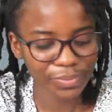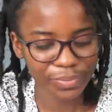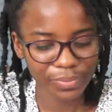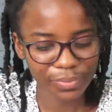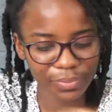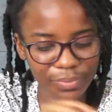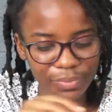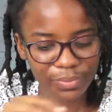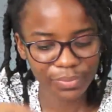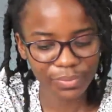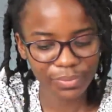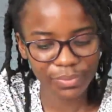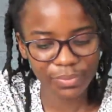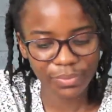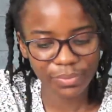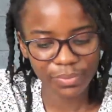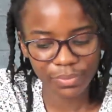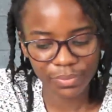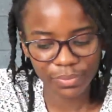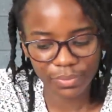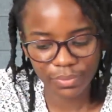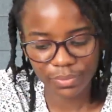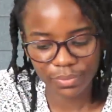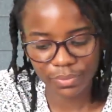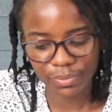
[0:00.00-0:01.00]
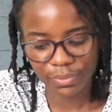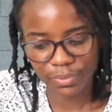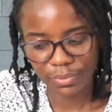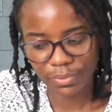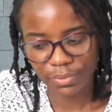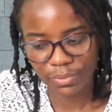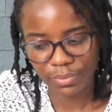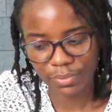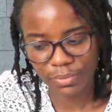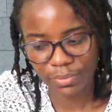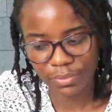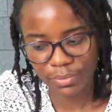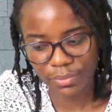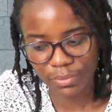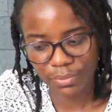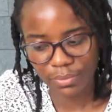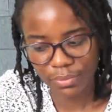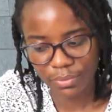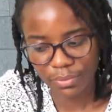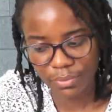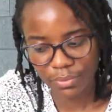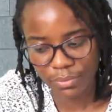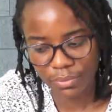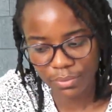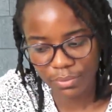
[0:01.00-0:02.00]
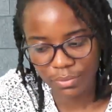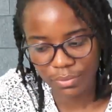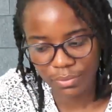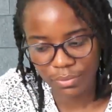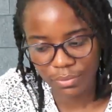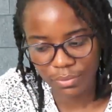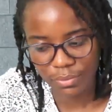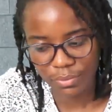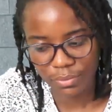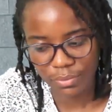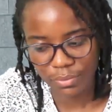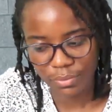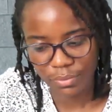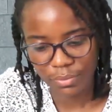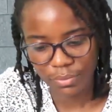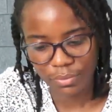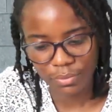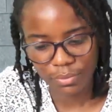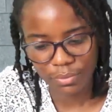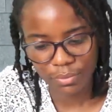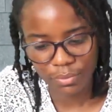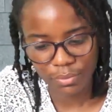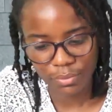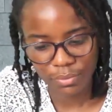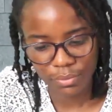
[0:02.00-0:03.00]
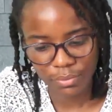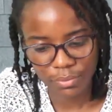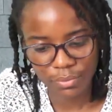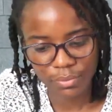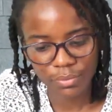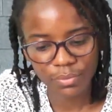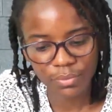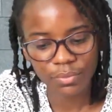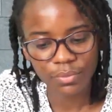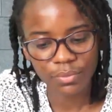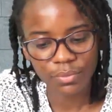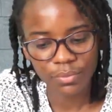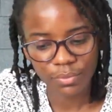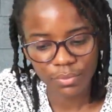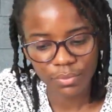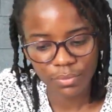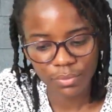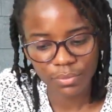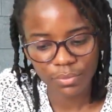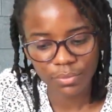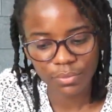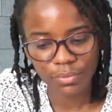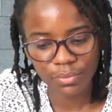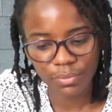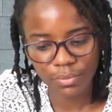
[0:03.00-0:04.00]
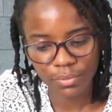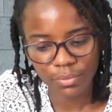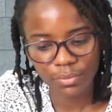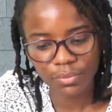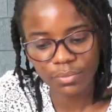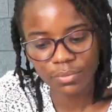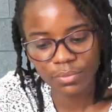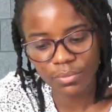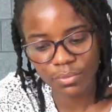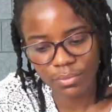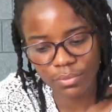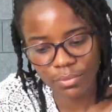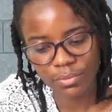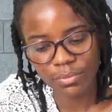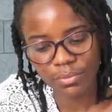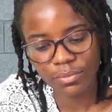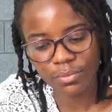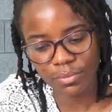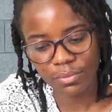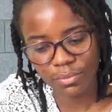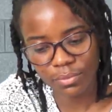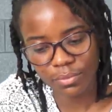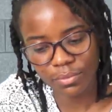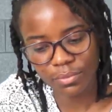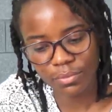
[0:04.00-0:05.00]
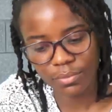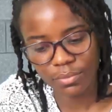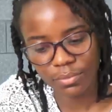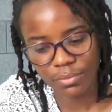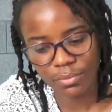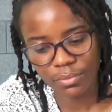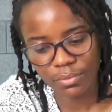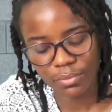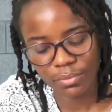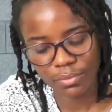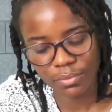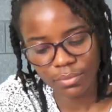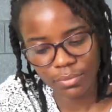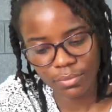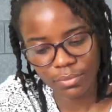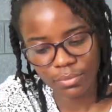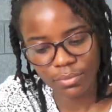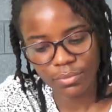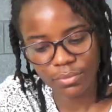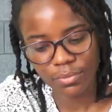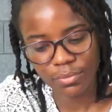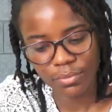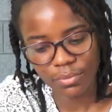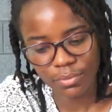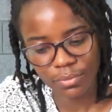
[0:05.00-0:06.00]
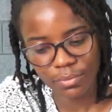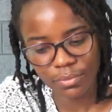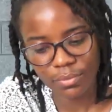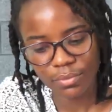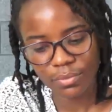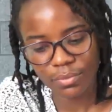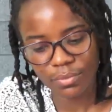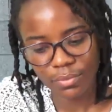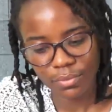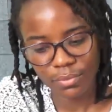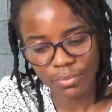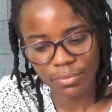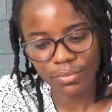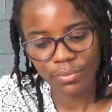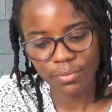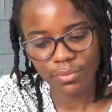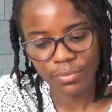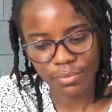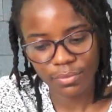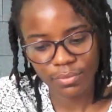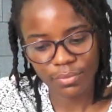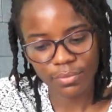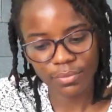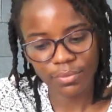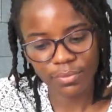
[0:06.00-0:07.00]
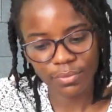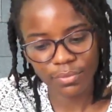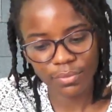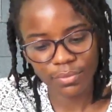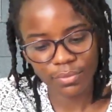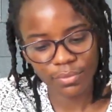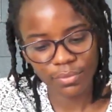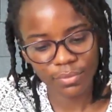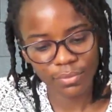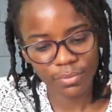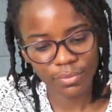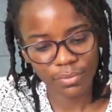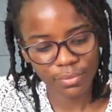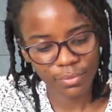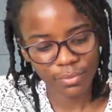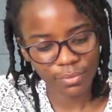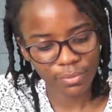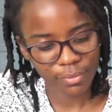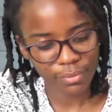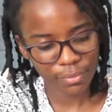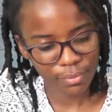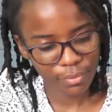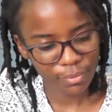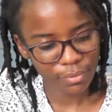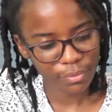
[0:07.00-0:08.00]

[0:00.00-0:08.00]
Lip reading: [no speech]